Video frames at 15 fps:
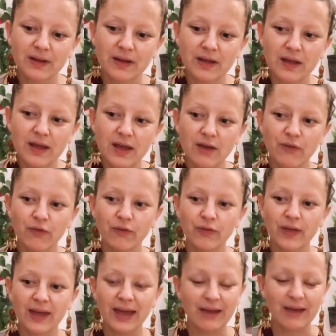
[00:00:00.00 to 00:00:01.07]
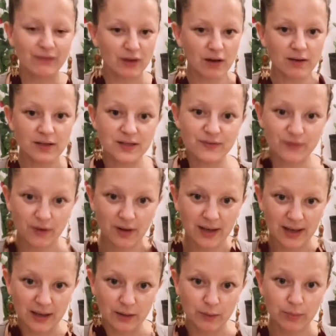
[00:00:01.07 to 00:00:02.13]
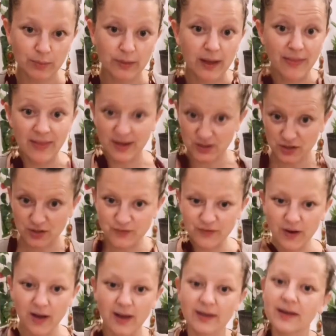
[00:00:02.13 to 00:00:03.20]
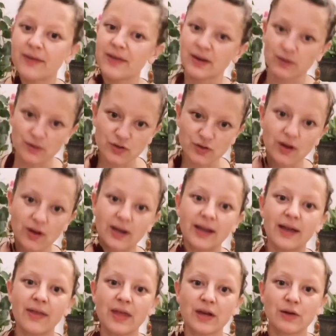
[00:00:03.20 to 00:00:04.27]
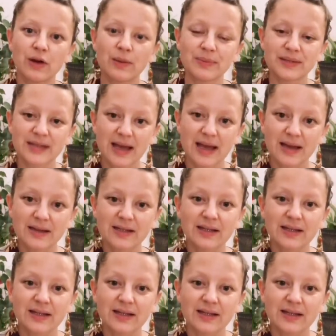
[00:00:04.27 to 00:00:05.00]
if they haven't asked for our help and they're just fine and they're not struggling and they're not upset,